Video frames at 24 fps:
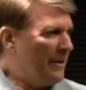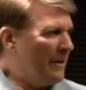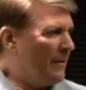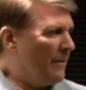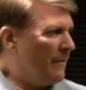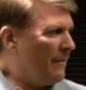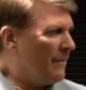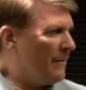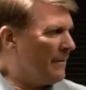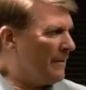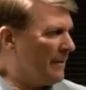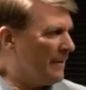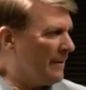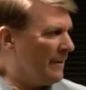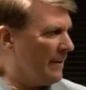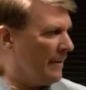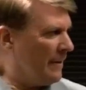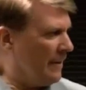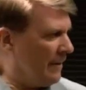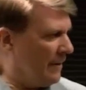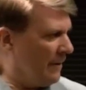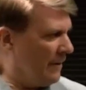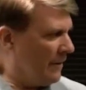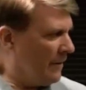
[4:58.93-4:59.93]
you know,
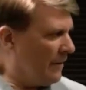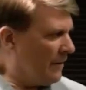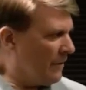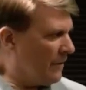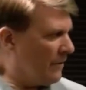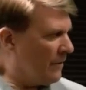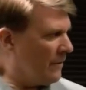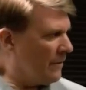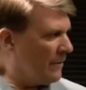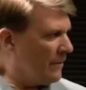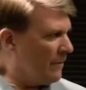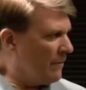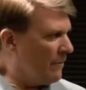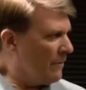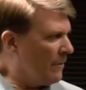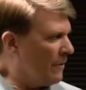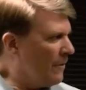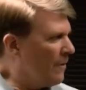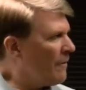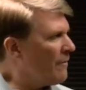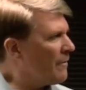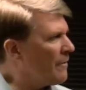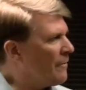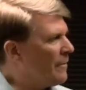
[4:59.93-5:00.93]
going
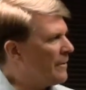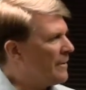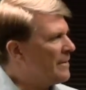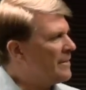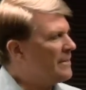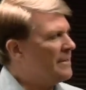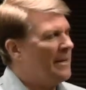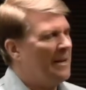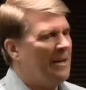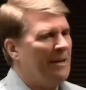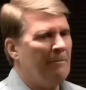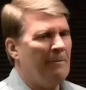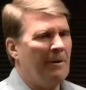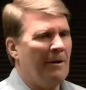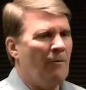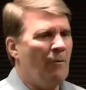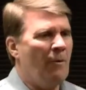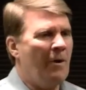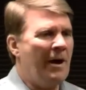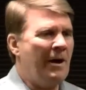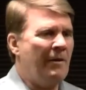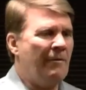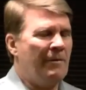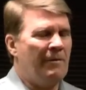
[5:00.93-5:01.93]
along with what you said about
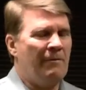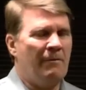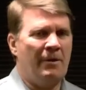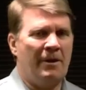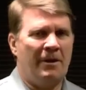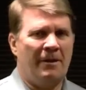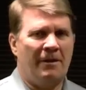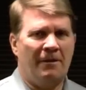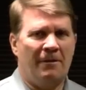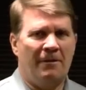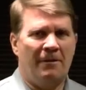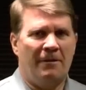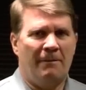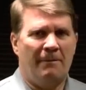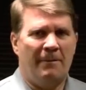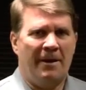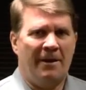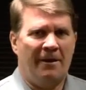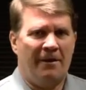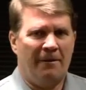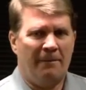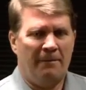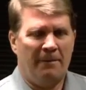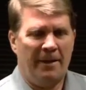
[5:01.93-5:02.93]
why we want to learn
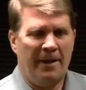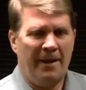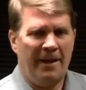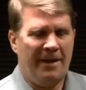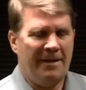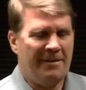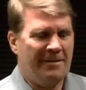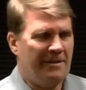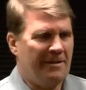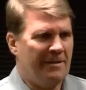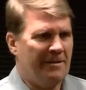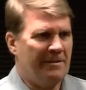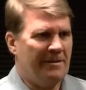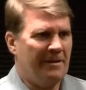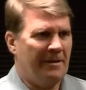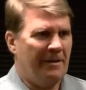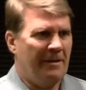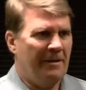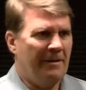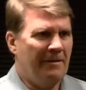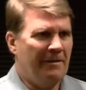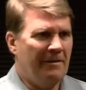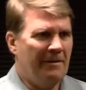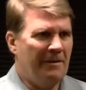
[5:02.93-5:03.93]
about our past is,
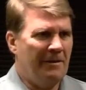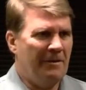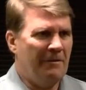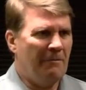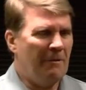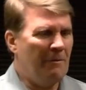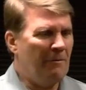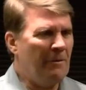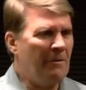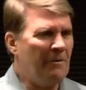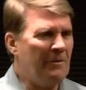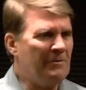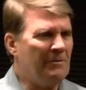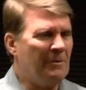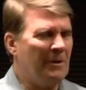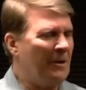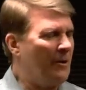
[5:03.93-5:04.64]
well, we always